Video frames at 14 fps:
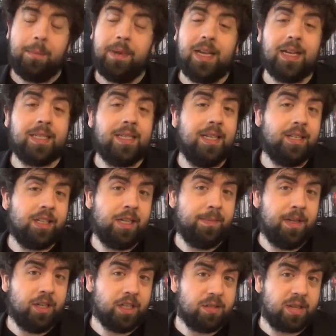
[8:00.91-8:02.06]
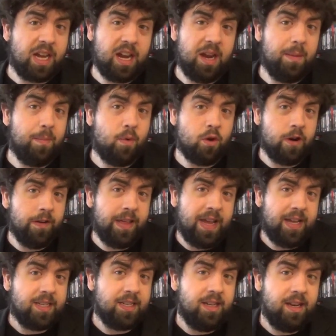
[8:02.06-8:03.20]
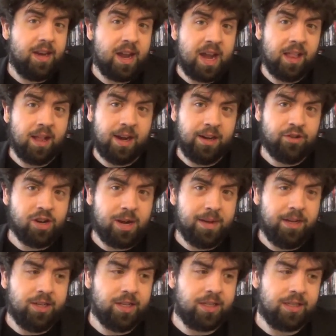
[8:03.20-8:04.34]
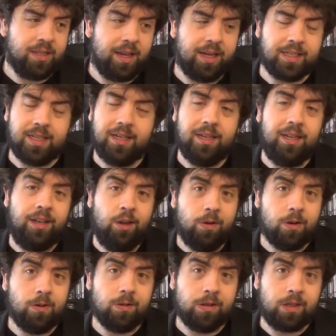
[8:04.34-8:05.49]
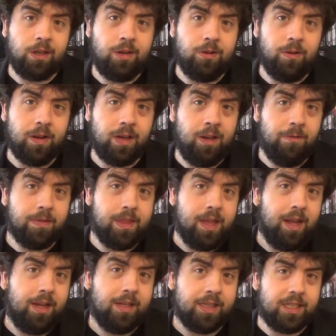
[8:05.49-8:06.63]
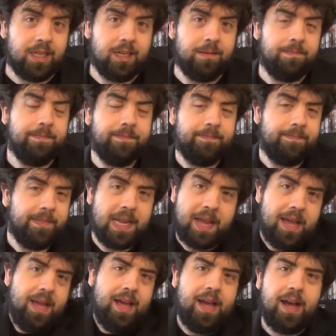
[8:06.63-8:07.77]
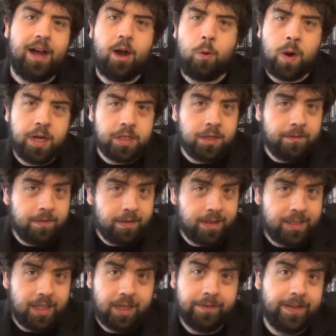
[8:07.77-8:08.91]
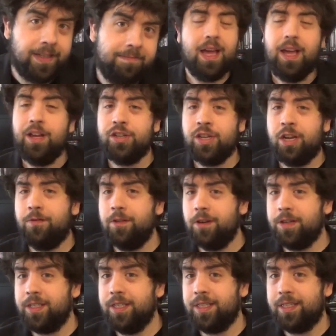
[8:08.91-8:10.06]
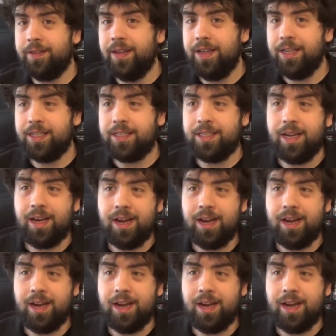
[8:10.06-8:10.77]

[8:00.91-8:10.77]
guessing it's going to be just kind of more of that. Not a lot of drama. Just, like I said, cute girls doing cute things. And I'll watch it for the sake of it. Shadowverse is the latest